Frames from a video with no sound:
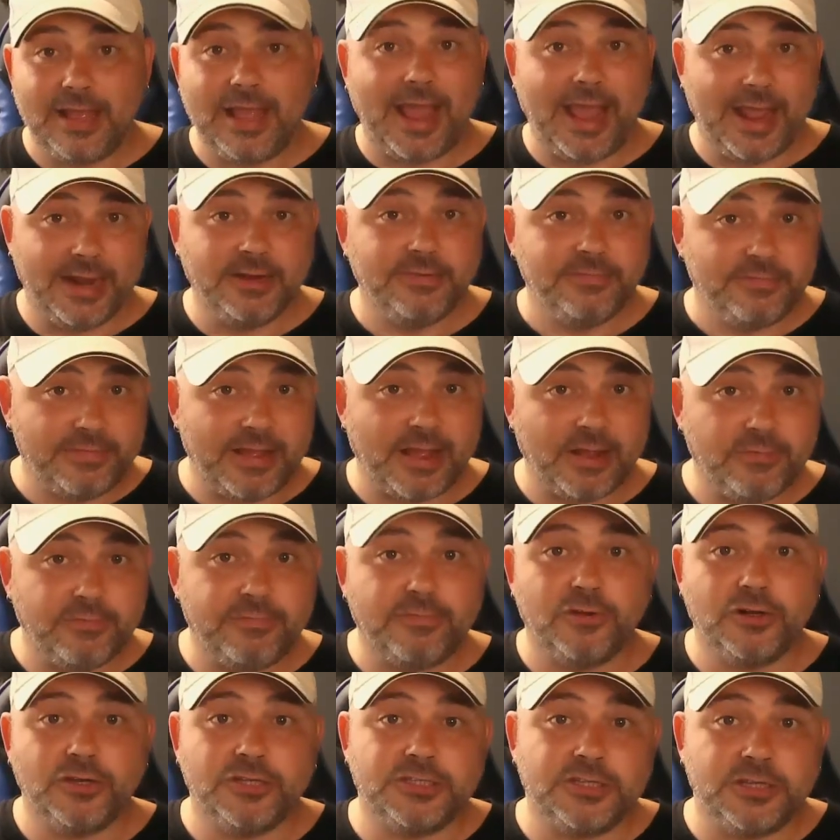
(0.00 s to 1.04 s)
and found
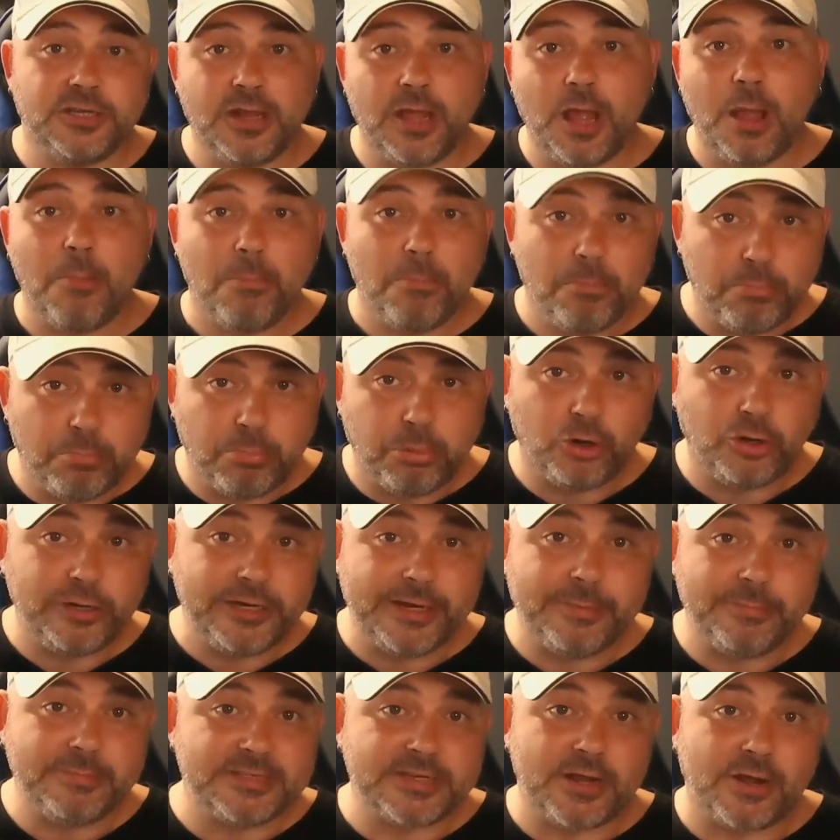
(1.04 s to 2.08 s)
Fullerton
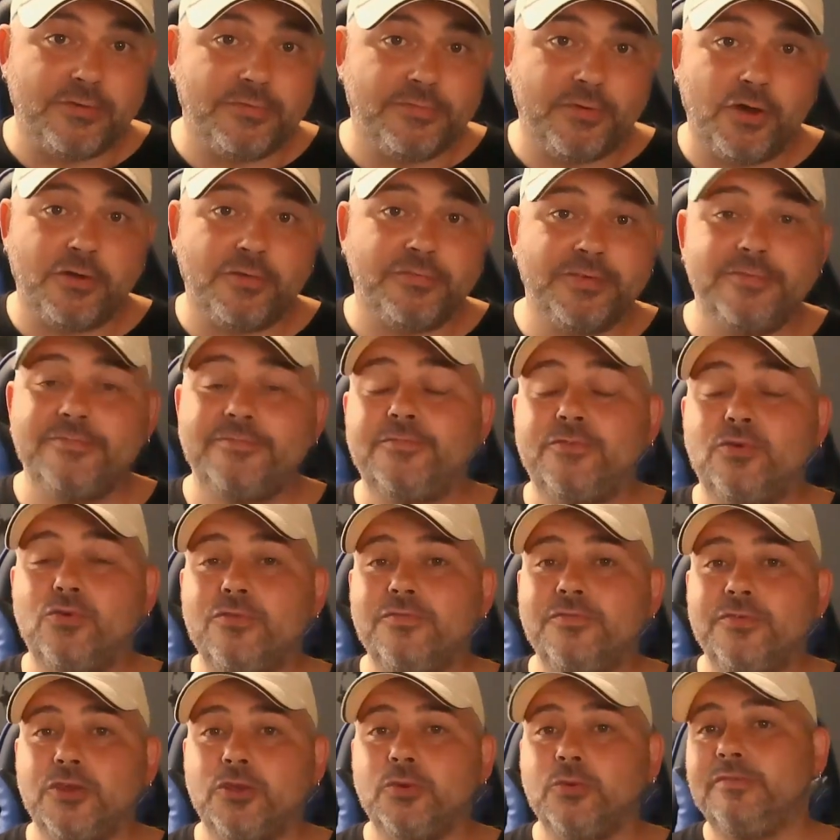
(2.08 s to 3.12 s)
pulling himself off in
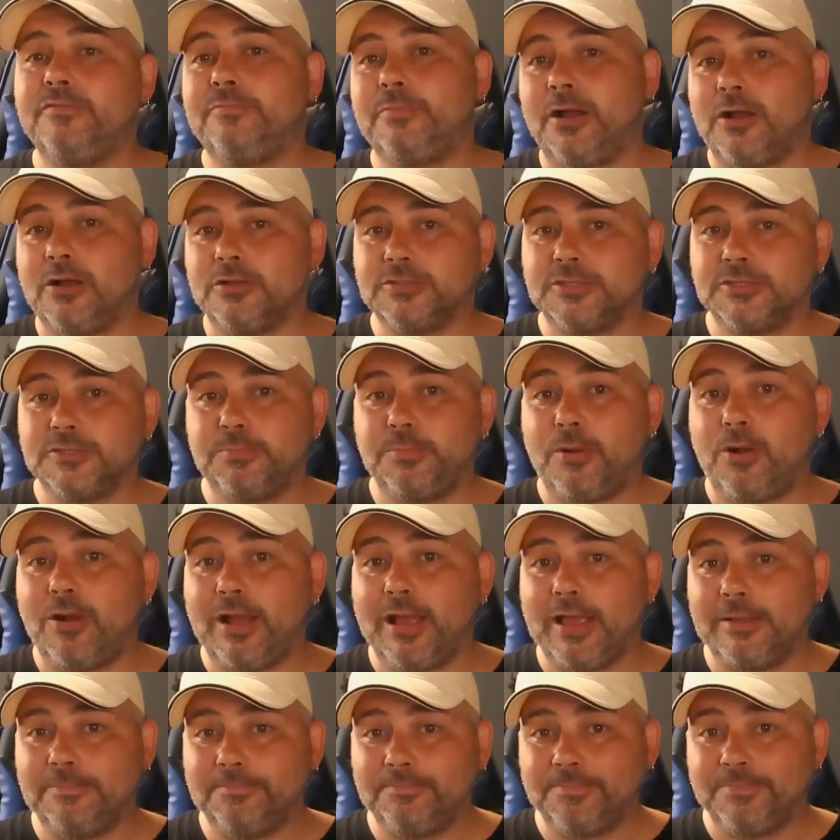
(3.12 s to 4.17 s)
full view of
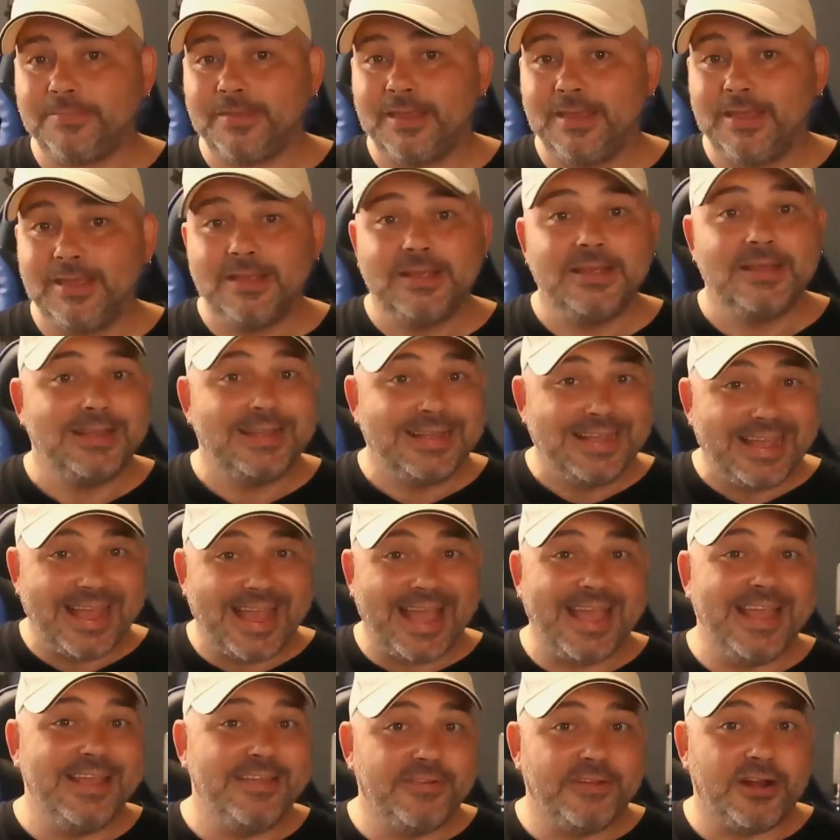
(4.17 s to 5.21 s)
passers-by.
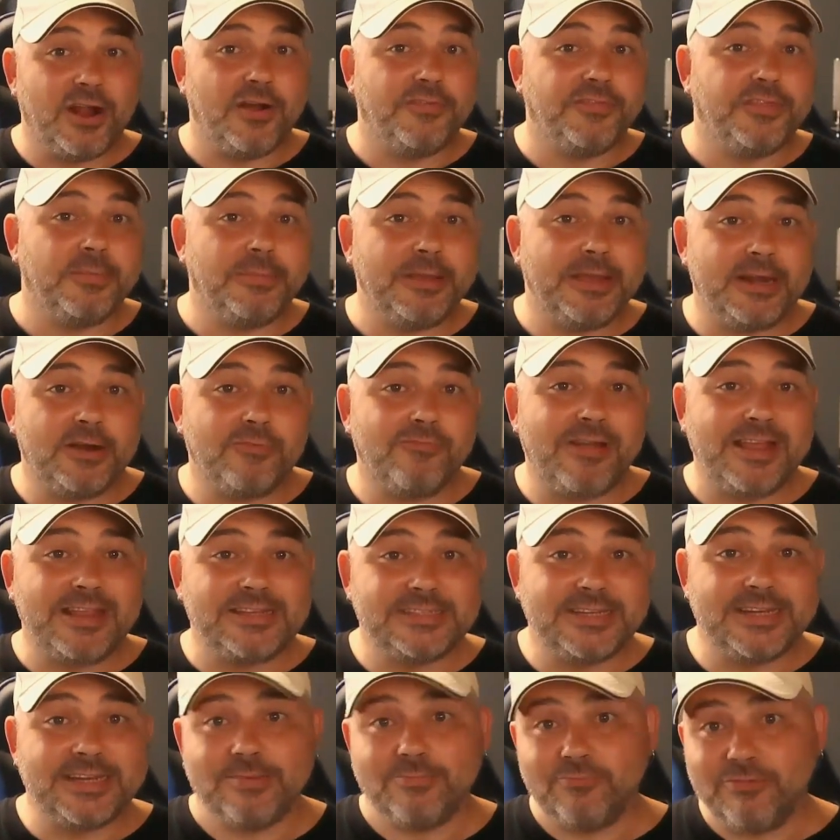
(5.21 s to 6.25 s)
Even after being
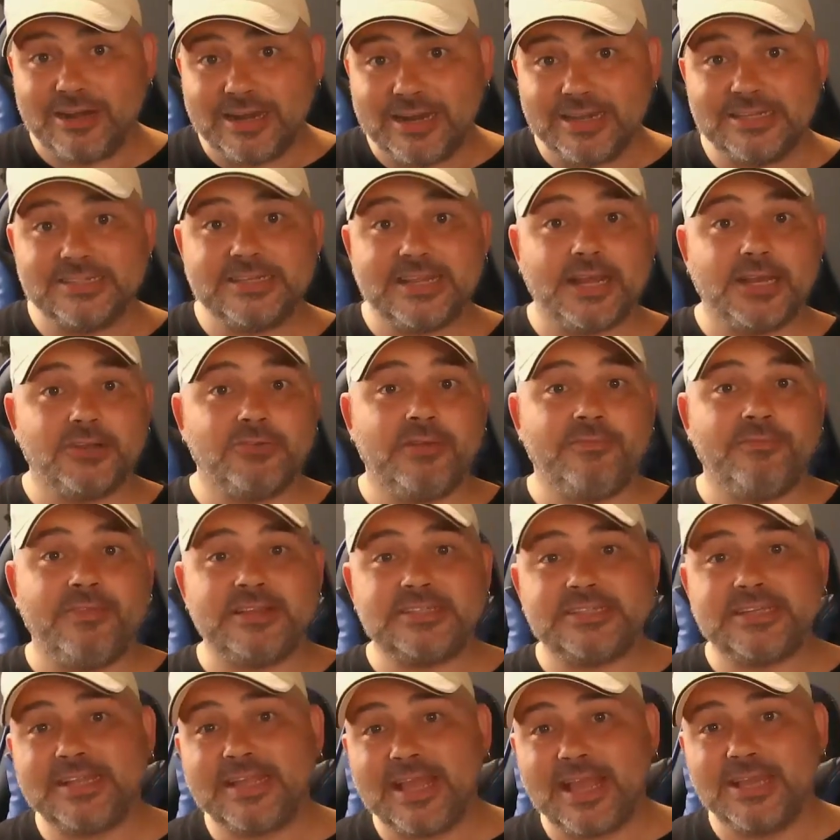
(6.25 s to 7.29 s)
arrested and released under
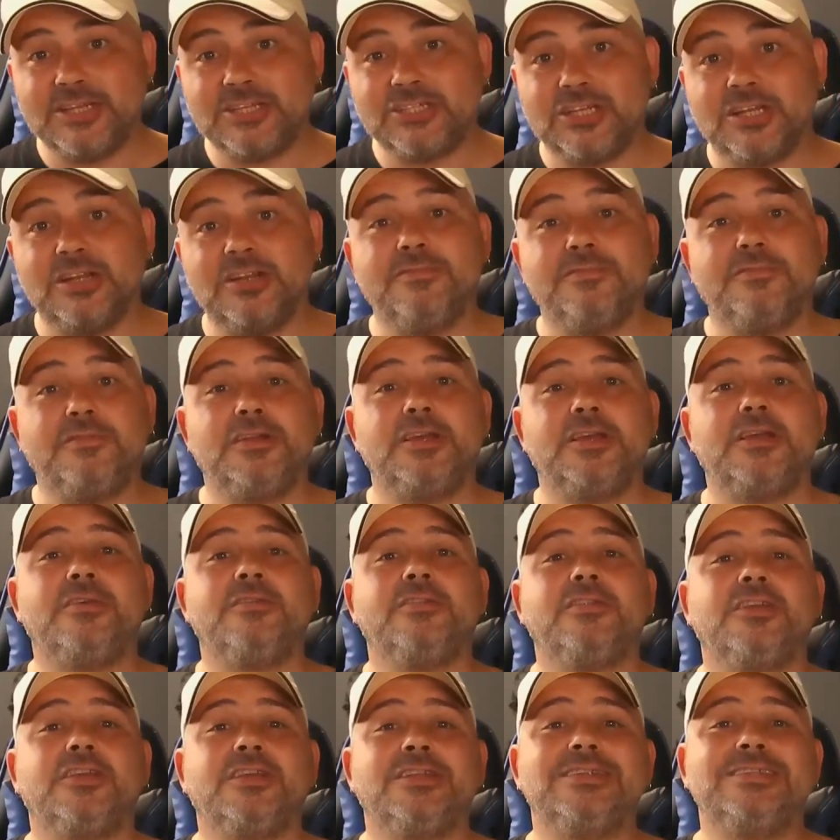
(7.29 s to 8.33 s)
investigation,
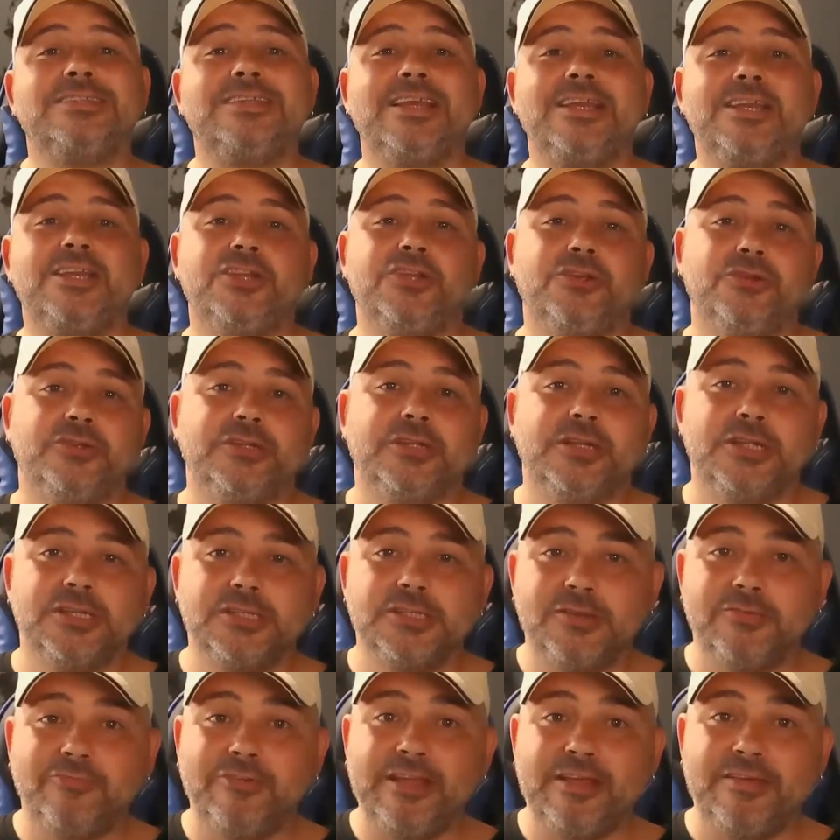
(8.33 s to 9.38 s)
Fullerton continued
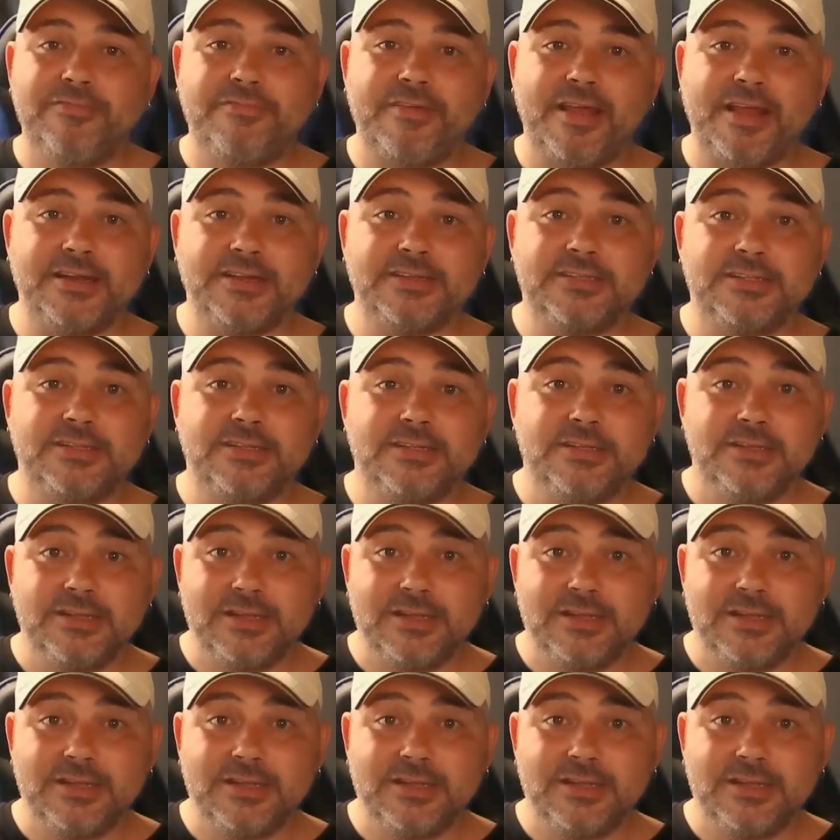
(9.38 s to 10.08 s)
to re-offend